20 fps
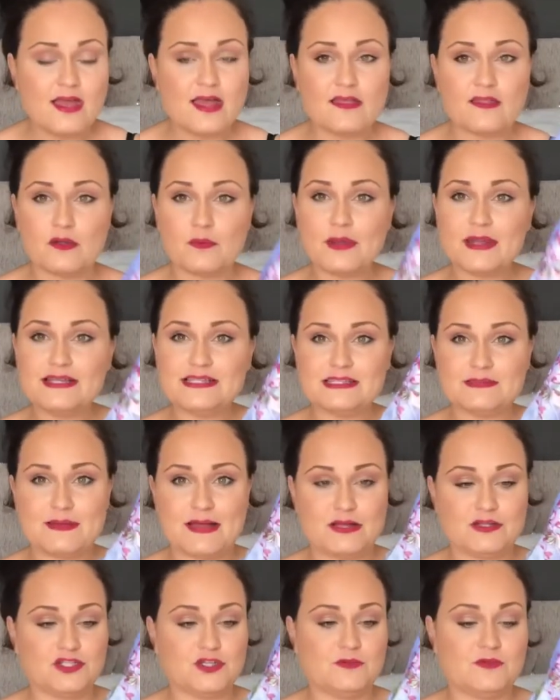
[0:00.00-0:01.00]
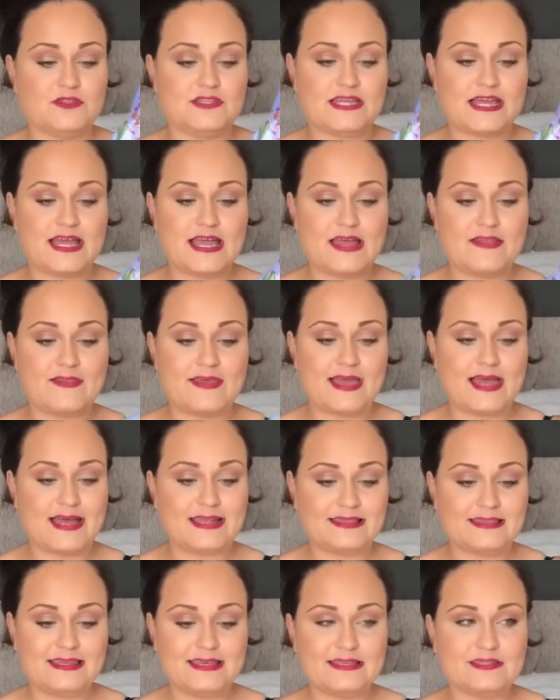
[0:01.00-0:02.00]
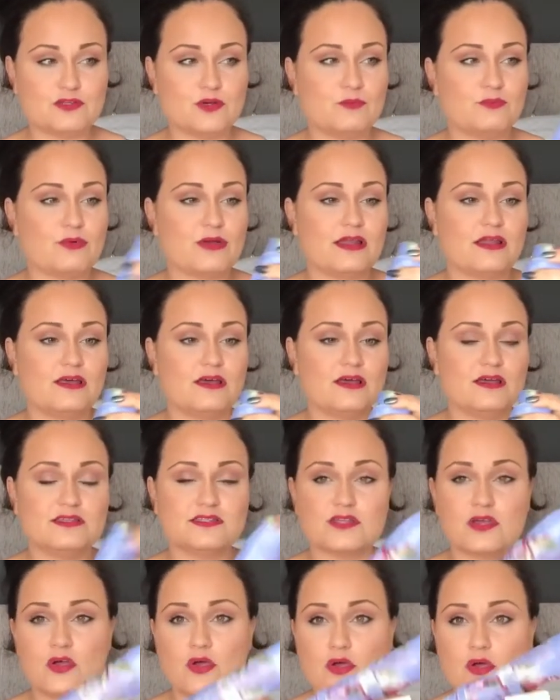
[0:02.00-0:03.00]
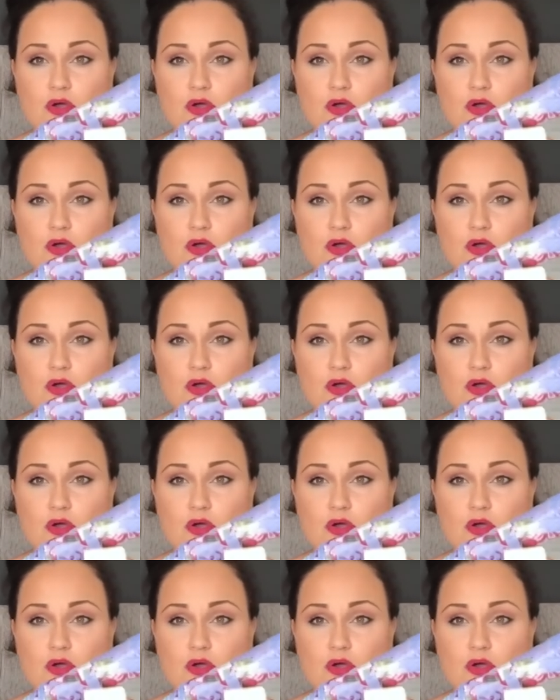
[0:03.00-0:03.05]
Then I went into the pound shop the other day and they had these umbrellas